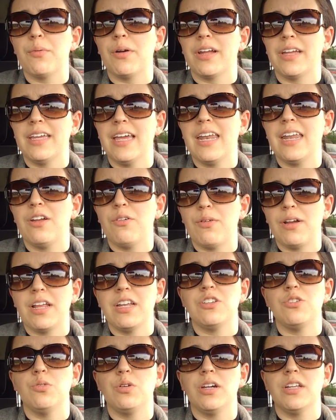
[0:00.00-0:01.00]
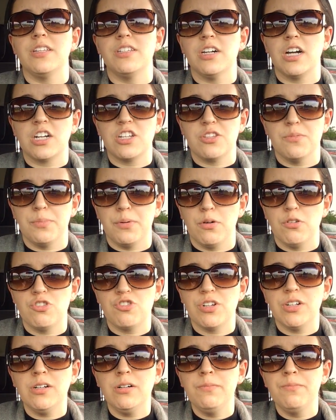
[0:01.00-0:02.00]
were getting ready to conduct the boat
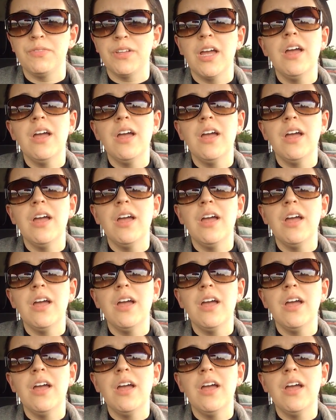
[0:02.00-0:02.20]
drill.